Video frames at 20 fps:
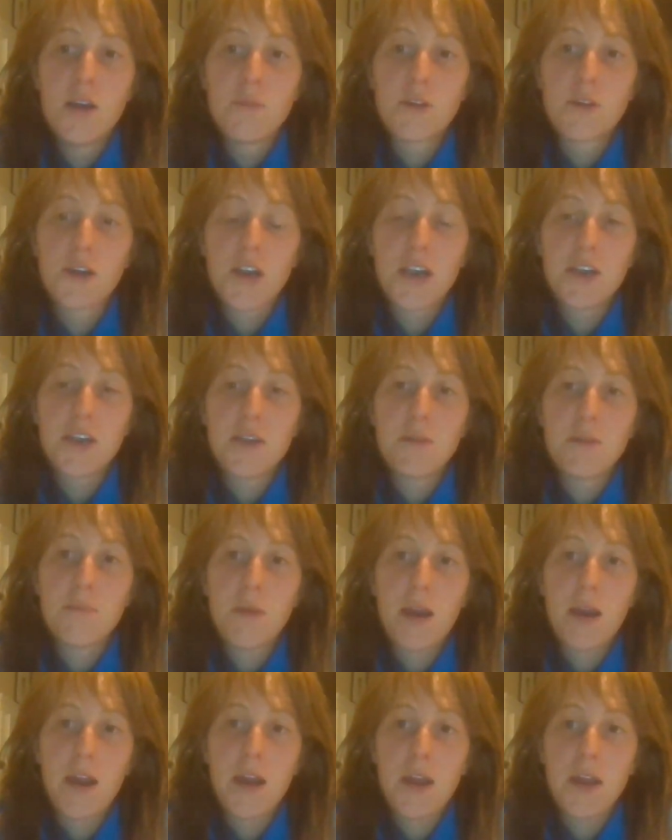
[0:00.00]
created
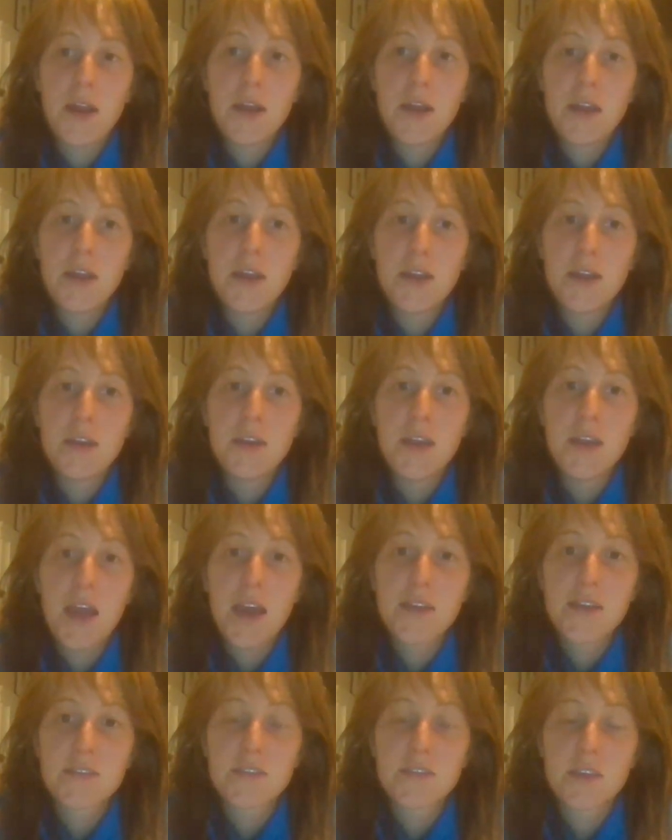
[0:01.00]
by
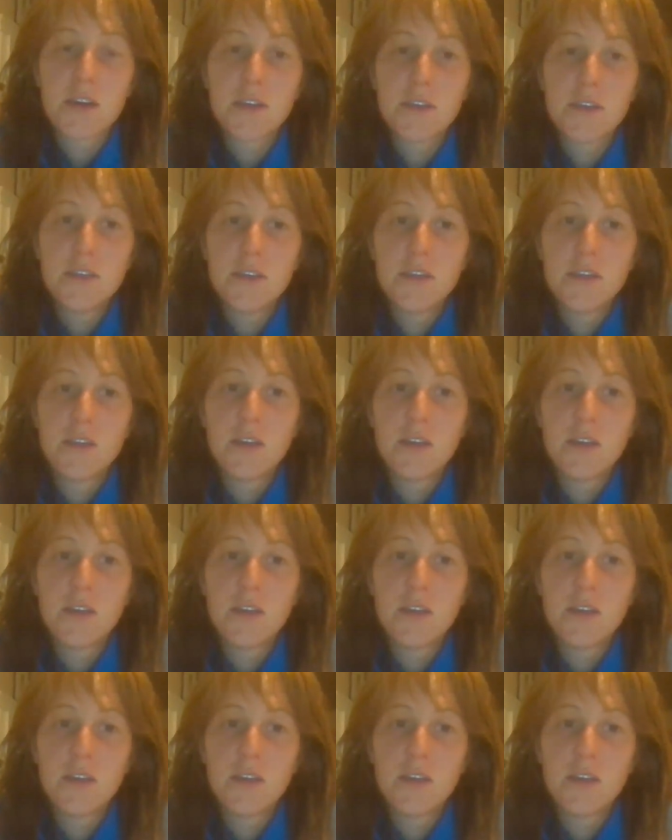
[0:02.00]
NASA,